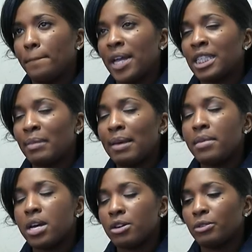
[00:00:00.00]
it's made
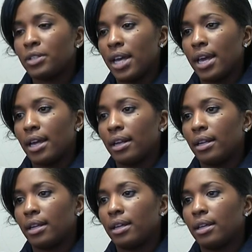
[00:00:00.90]
me understand
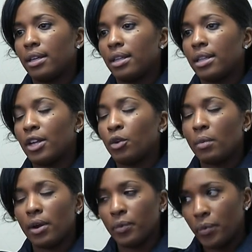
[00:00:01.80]
that no
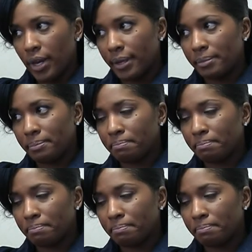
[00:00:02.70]
matter what